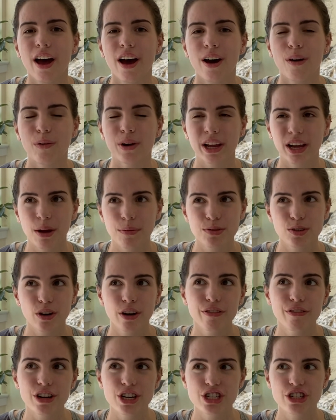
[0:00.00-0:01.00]
when it comes to our
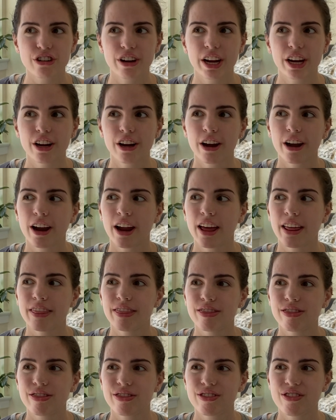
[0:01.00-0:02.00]
refrigerator,
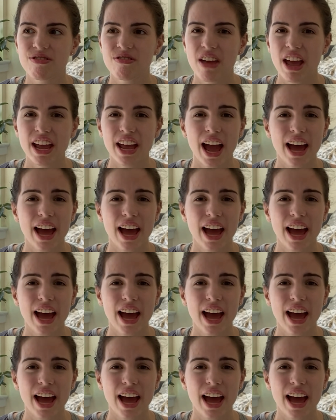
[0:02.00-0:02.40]
it